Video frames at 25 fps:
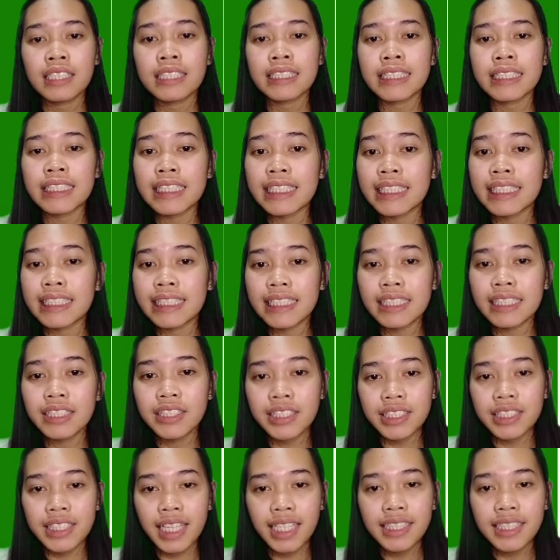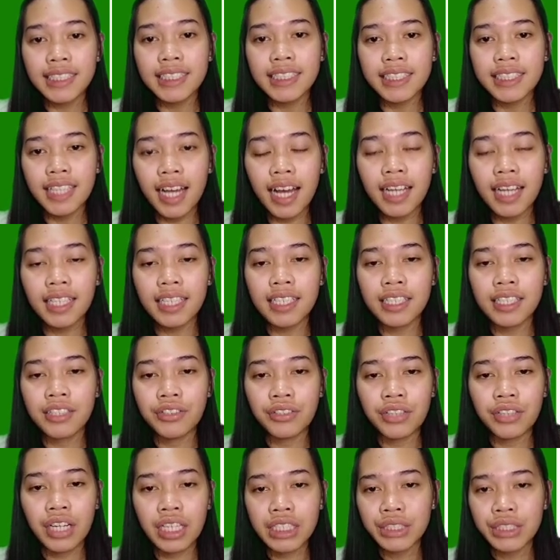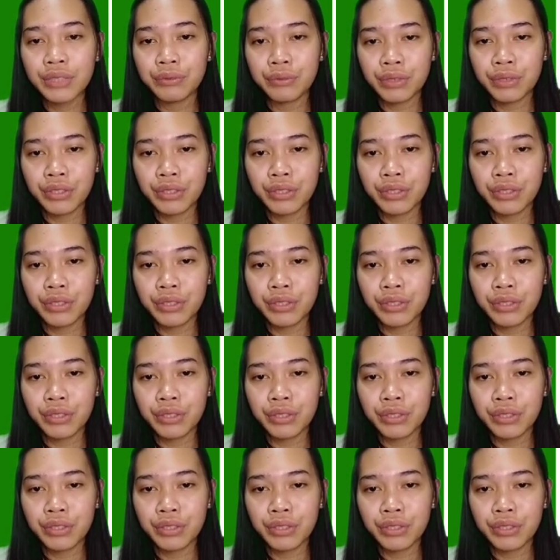It's easy to get stuck in a rut